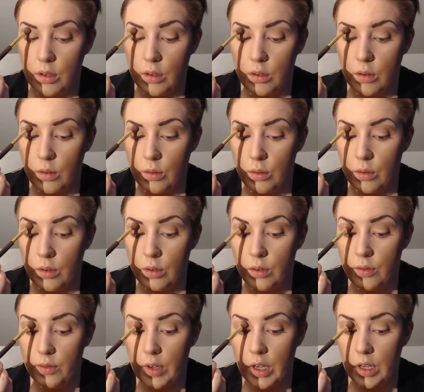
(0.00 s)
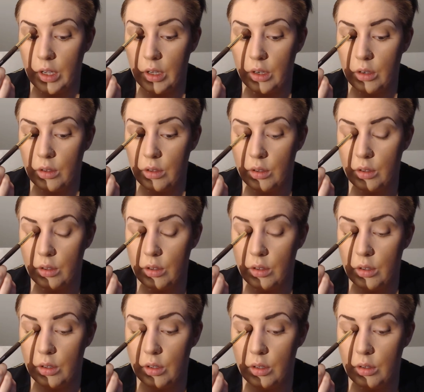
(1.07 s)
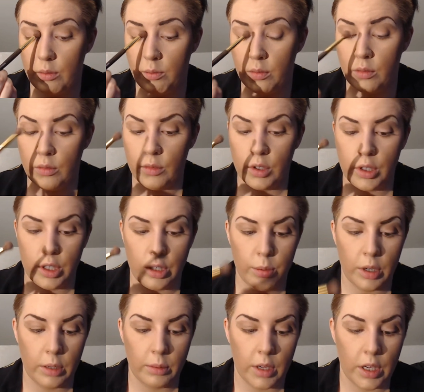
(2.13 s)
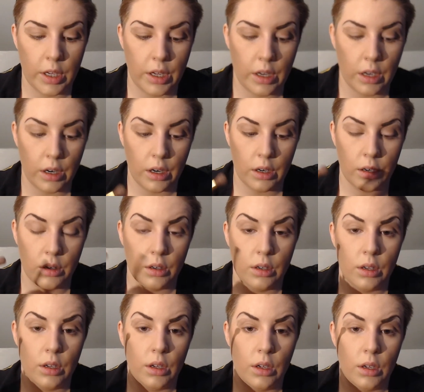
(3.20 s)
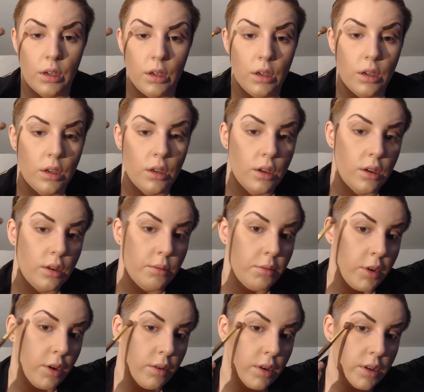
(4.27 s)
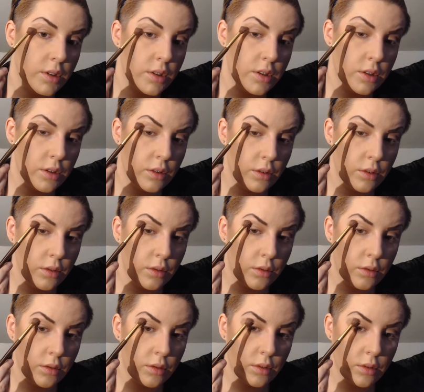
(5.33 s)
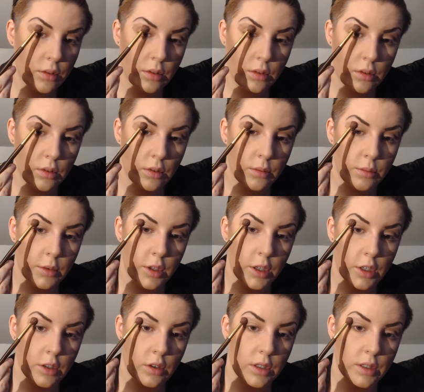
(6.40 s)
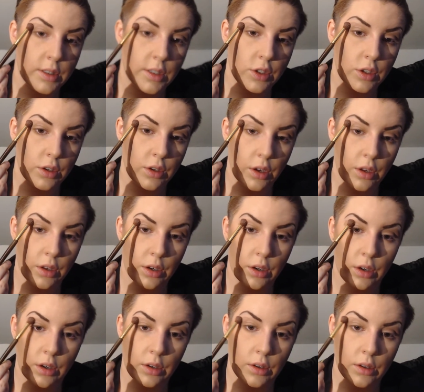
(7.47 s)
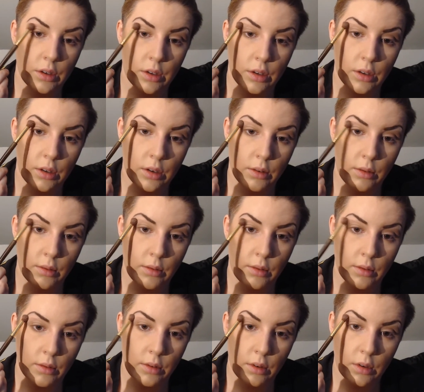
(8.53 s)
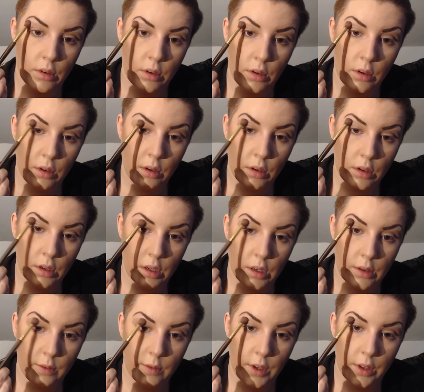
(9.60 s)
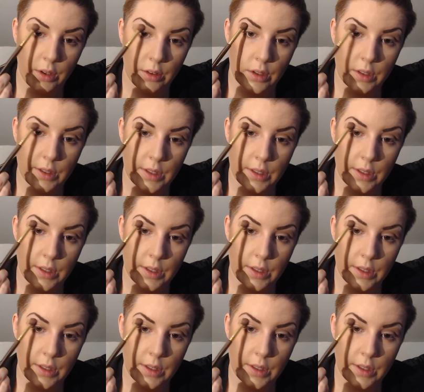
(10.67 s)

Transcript: gold fine glitter pigment here. I'm going to put a transition color and kind of feather this